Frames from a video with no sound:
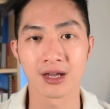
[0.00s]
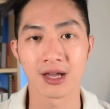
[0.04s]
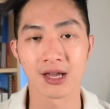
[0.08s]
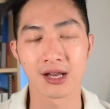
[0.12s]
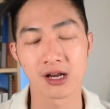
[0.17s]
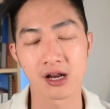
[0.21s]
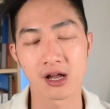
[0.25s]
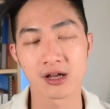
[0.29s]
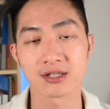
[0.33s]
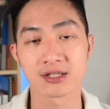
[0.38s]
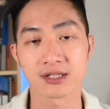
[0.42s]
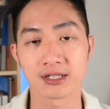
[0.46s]
And
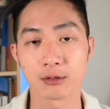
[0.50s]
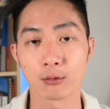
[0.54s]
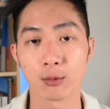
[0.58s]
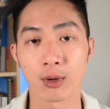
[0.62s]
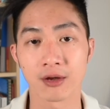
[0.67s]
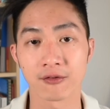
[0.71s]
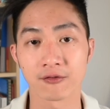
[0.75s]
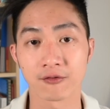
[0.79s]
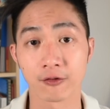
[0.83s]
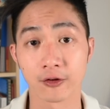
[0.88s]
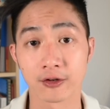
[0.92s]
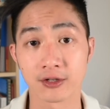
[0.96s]
lastly, we
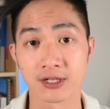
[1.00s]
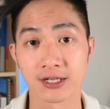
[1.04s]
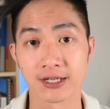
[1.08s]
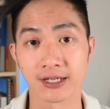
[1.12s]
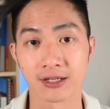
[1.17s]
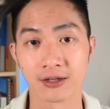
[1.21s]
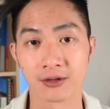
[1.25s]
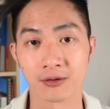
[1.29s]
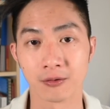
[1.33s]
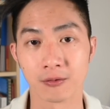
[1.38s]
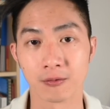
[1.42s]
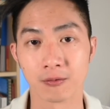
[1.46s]
have
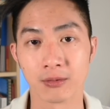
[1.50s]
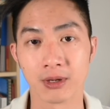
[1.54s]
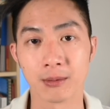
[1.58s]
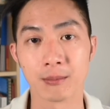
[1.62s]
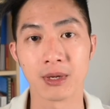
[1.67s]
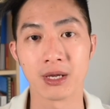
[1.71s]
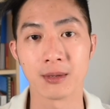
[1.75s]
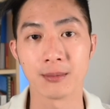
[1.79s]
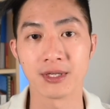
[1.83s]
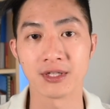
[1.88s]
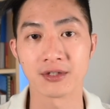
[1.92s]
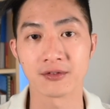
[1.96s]
footling, when
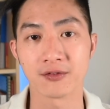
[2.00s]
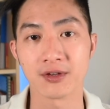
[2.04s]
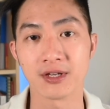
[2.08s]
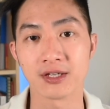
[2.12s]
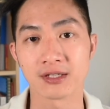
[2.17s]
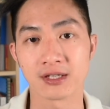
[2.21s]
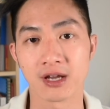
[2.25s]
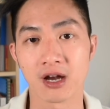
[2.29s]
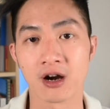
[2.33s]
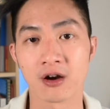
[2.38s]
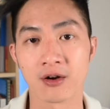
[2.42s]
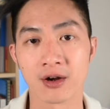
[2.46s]
baby's
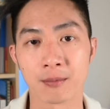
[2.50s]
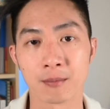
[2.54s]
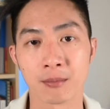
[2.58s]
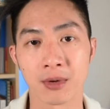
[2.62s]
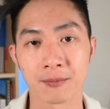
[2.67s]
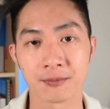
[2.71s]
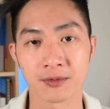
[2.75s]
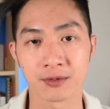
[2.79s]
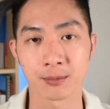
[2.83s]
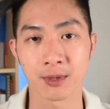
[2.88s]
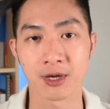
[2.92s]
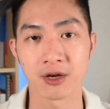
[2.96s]
feet are in
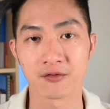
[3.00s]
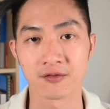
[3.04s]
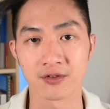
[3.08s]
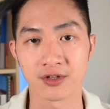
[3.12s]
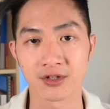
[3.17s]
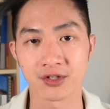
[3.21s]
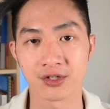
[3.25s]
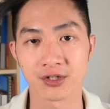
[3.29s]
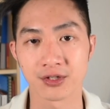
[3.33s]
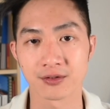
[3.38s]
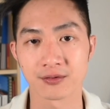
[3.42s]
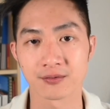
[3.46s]
mum's
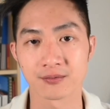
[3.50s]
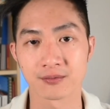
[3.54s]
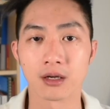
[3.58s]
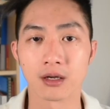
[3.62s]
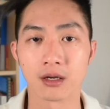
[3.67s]
pelvis.